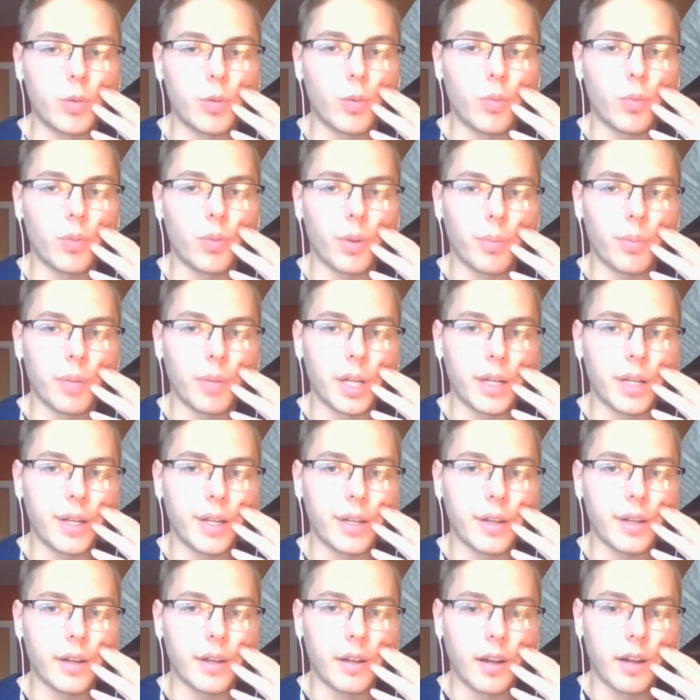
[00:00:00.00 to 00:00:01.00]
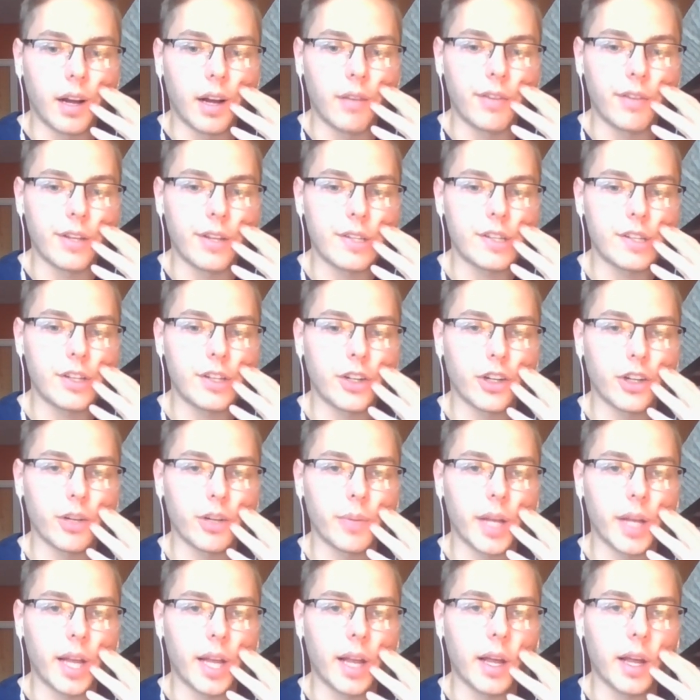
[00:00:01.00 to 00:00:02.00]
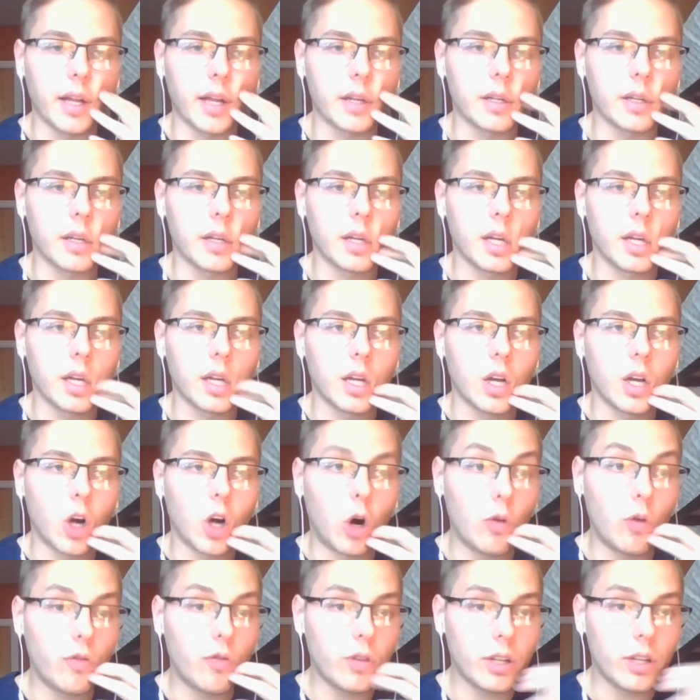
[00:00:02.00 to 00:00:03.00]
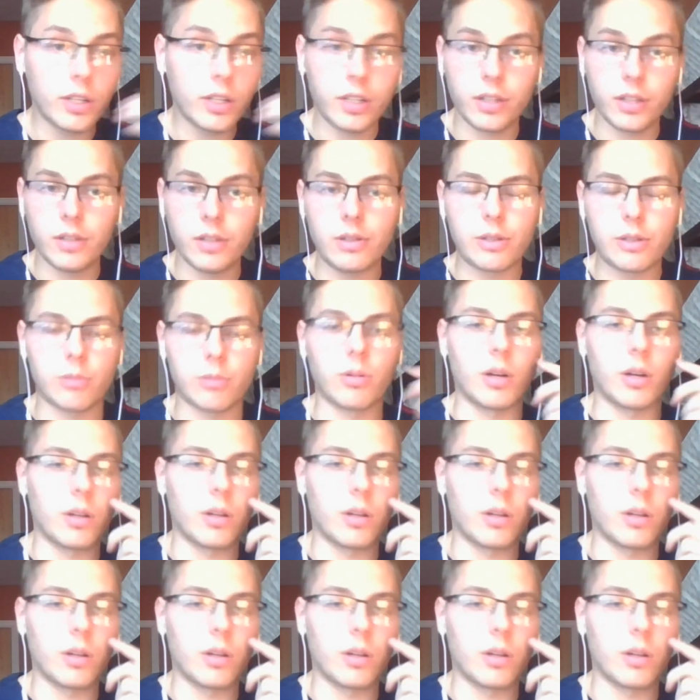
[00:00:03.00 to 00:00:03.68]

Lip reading: the meaning of this theorem, and hopefully to you as well.